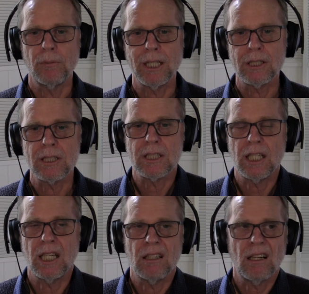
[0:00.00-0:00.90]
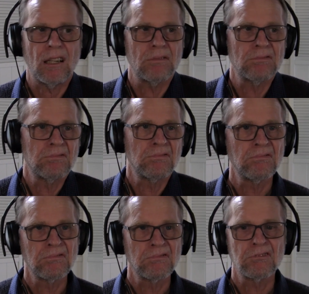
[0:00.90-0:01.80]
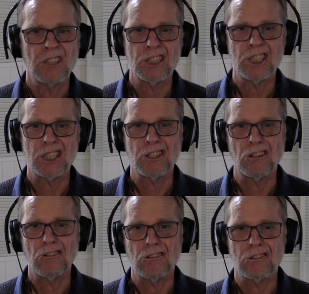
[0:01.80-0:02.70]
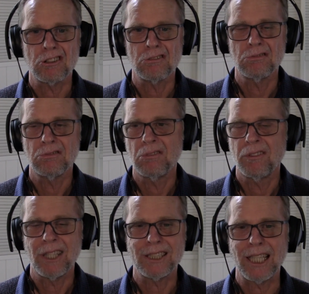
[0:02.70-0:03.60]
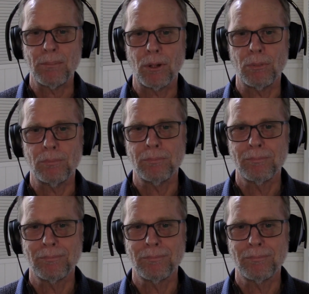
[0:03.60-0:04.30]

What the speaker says: we can see, it's just their thoughts. That's their problem.